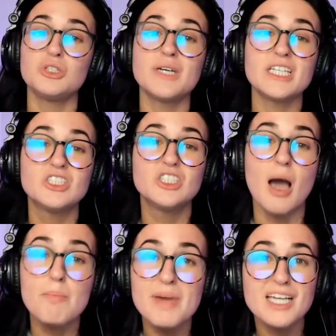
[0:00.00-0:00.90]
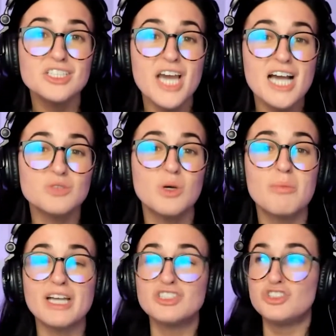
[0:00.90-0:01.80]
Doing jumping jacks
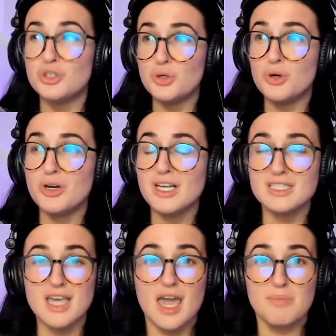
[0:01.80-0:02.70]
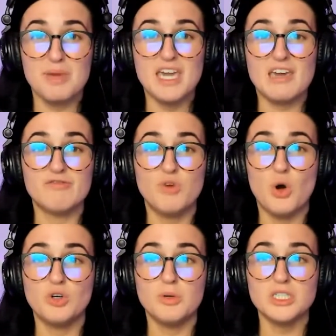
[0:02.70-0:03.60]
while my dude is like being
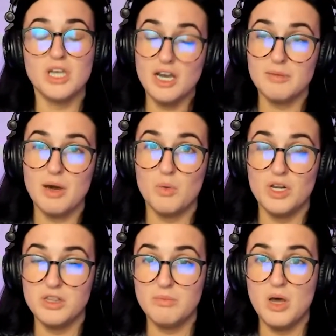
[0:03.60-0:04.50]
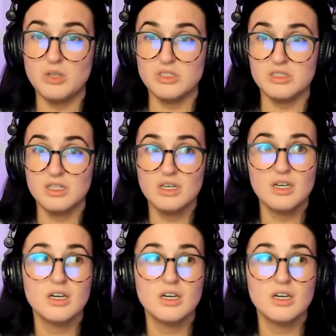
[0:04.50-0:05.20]
vulnerable, talking about one of the most